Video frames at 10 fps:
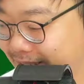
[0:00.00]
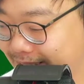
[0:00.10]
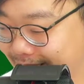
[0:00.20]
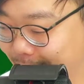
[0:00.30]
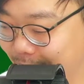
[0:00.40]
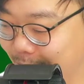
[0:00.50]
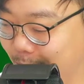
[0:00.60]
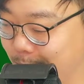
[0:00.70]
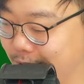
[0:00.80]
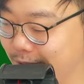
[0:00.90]
So
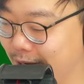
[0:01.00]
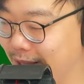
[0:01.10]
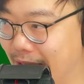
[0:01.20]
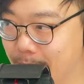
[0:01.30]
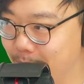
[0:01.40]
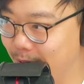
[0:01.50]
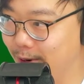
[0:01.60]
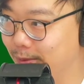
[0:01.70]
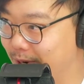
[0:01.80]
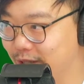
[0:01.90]
dope because you got that
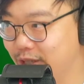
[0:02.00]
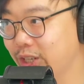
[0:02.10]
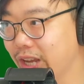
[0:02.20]
mural by Shane.